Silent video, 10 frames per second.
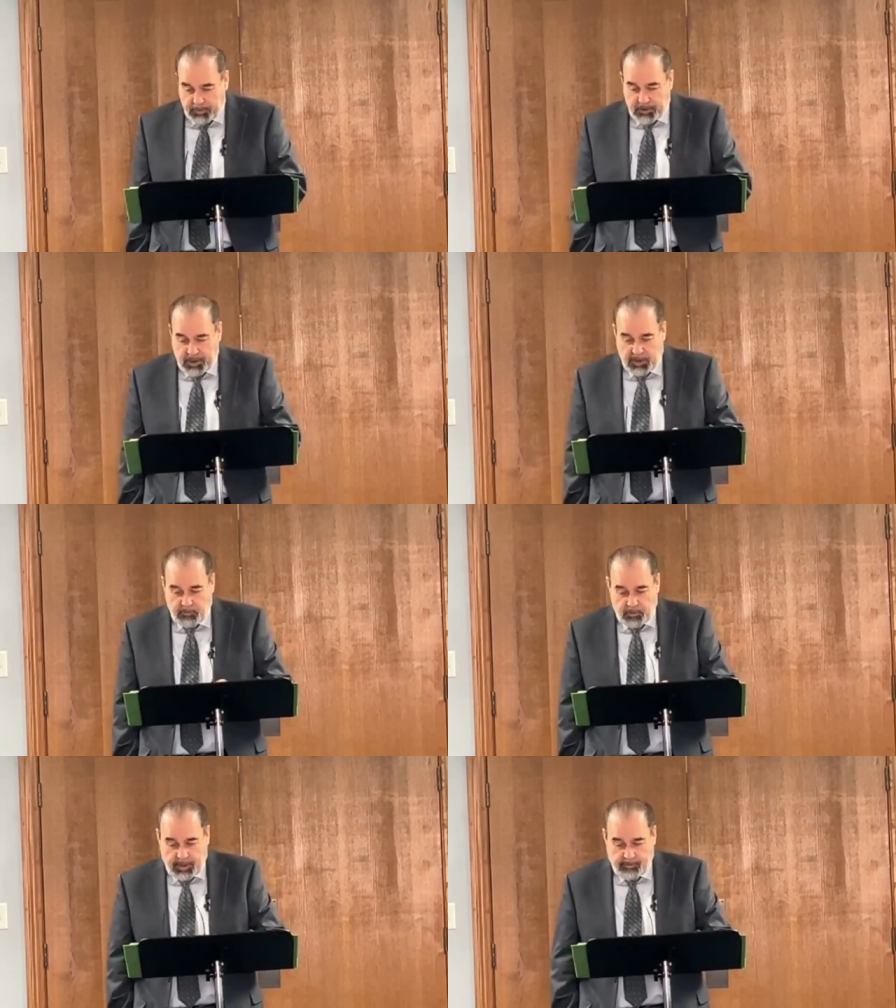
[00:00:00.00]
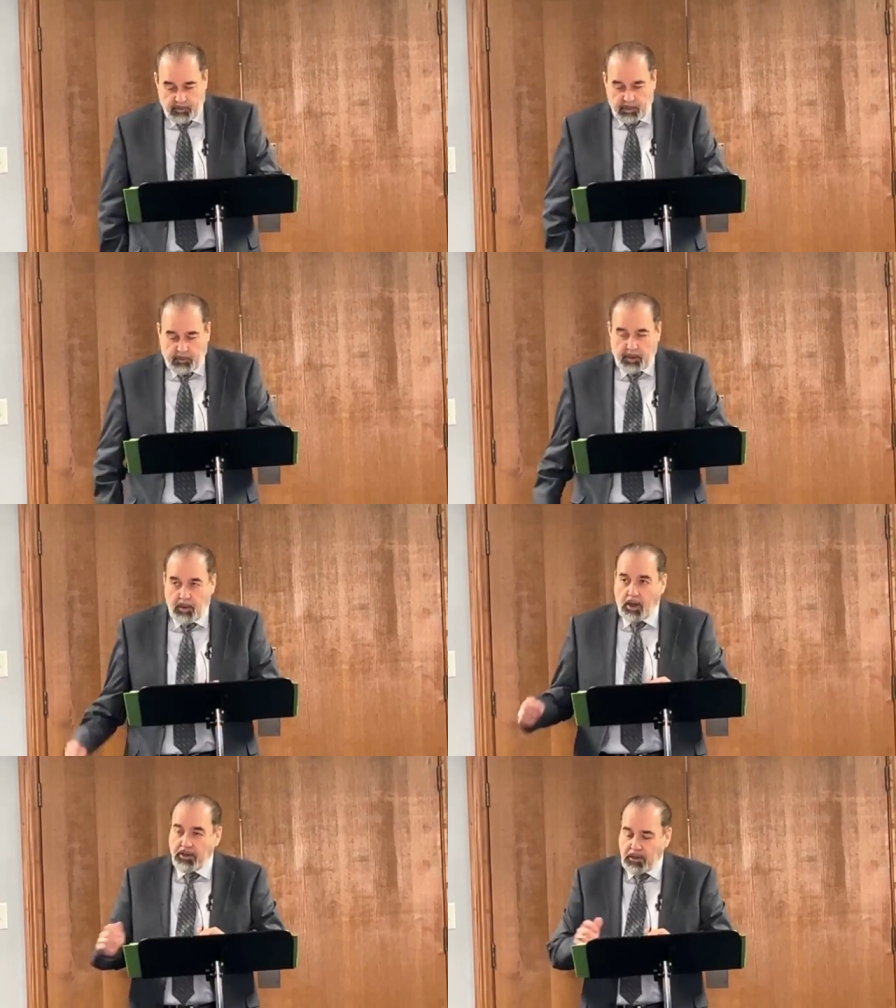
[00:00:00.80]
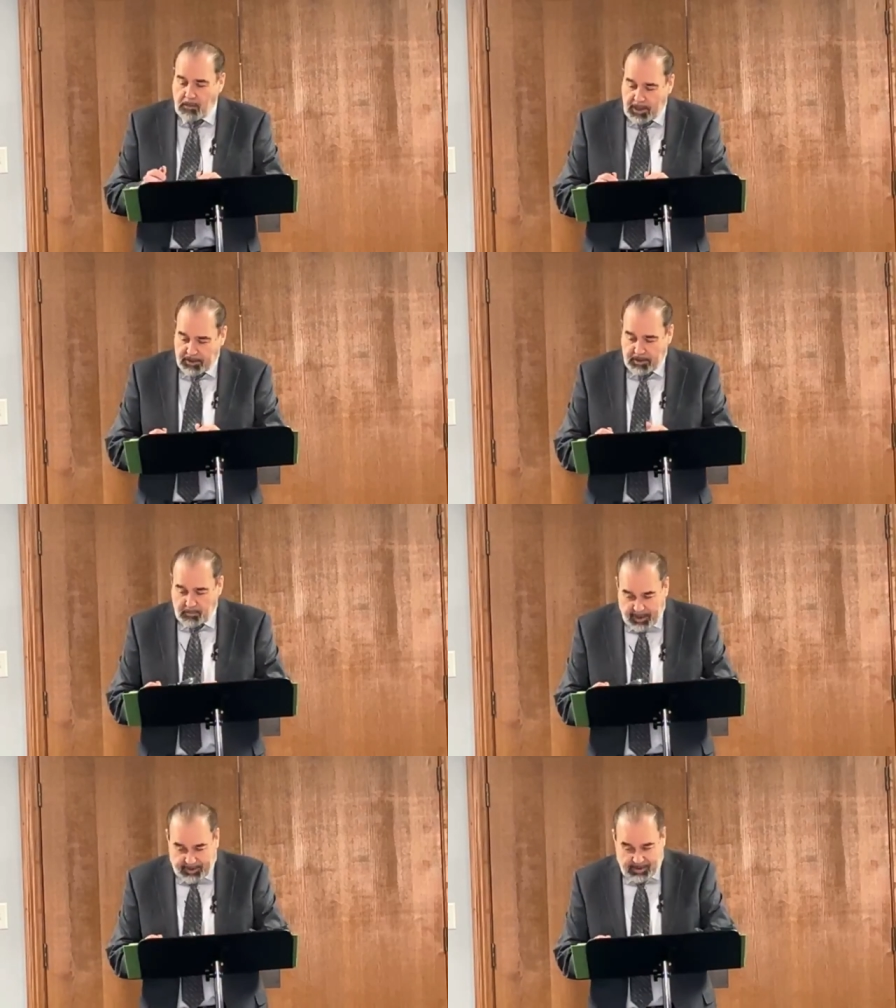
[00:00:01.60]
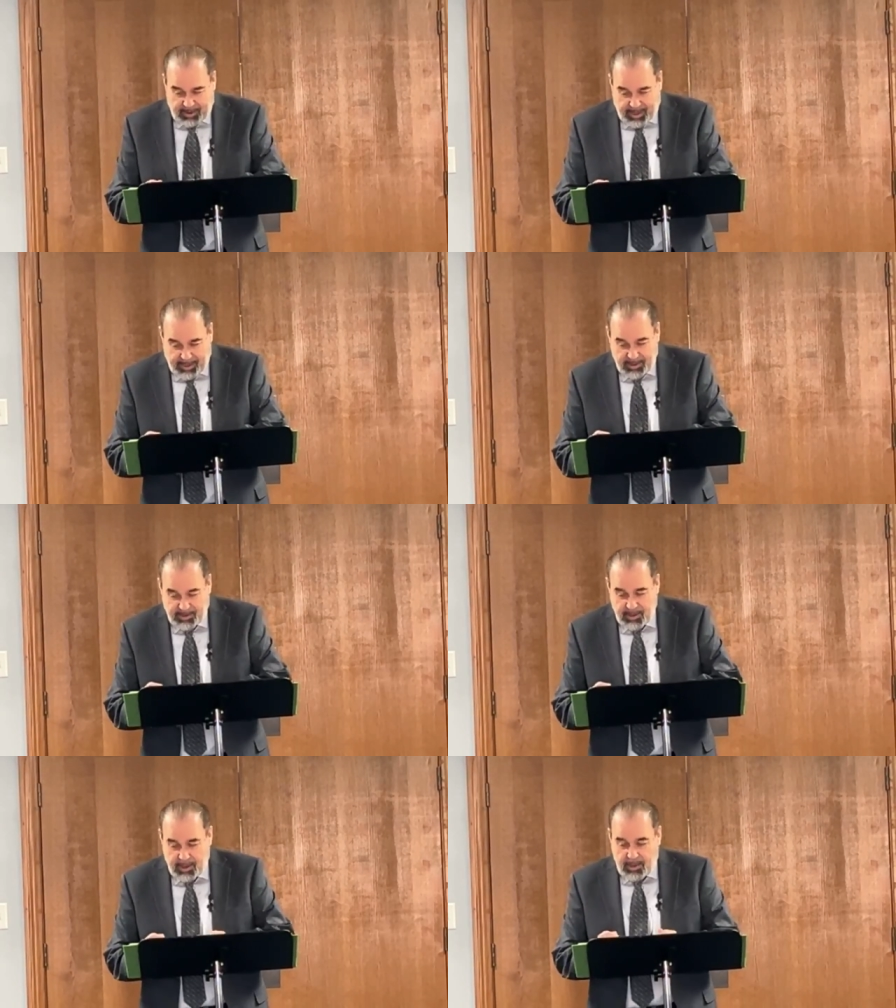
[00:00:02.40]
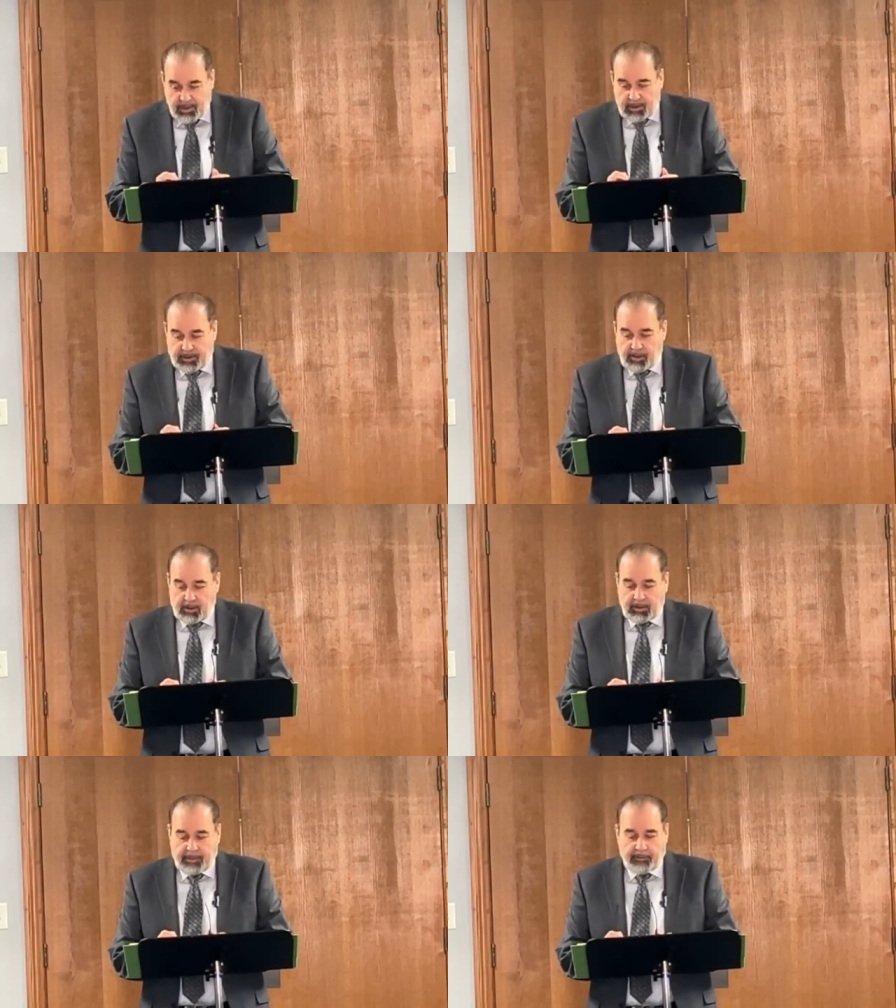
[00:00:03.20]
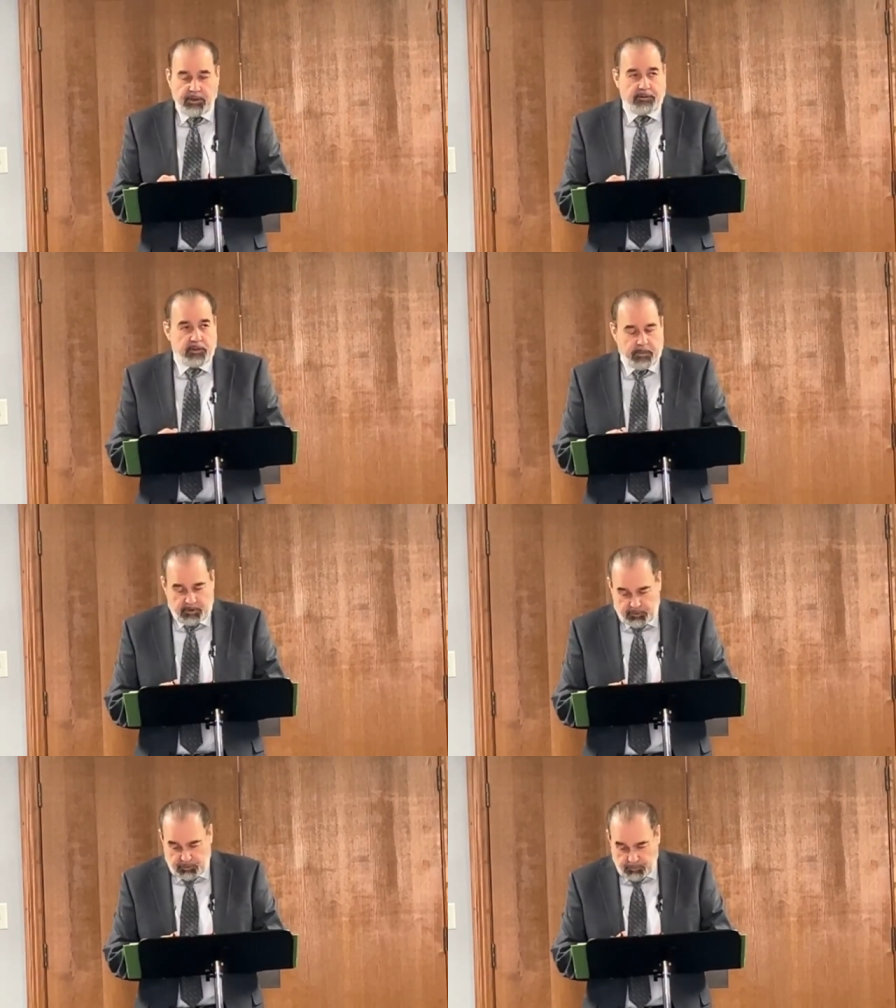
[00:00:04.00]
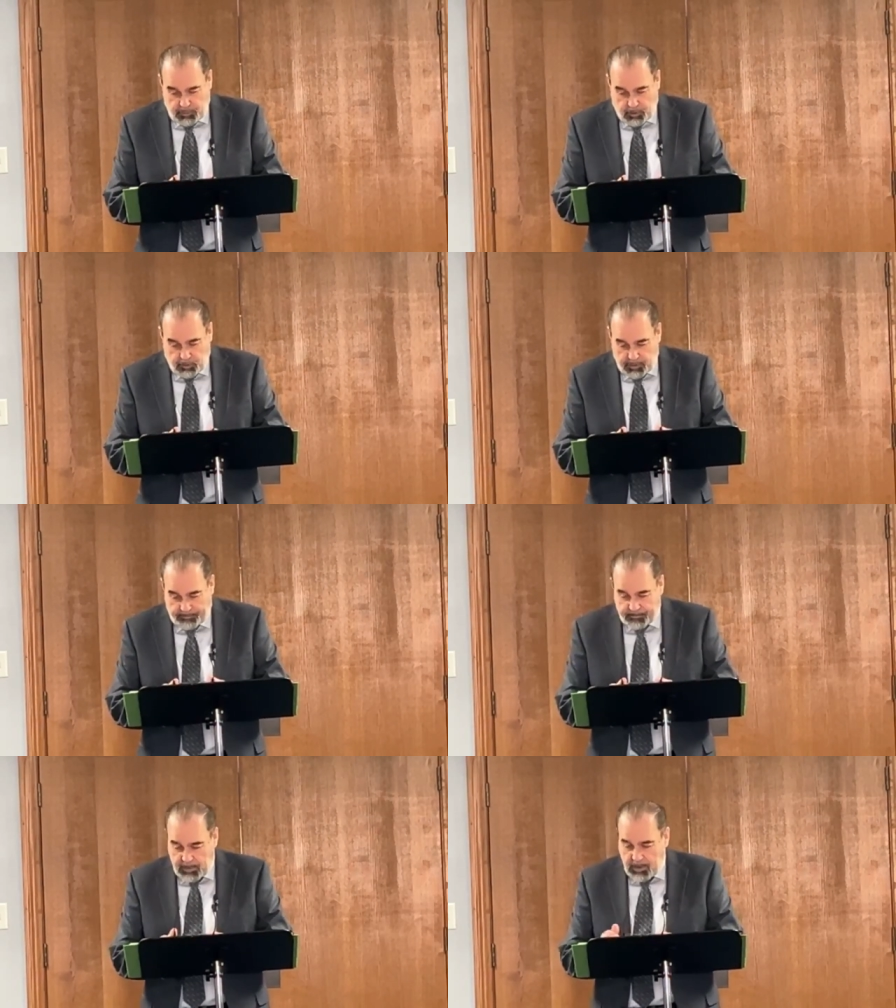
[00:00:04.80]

with your sins forgiven. But we also want you to recognize that there are levels of spiritual growth.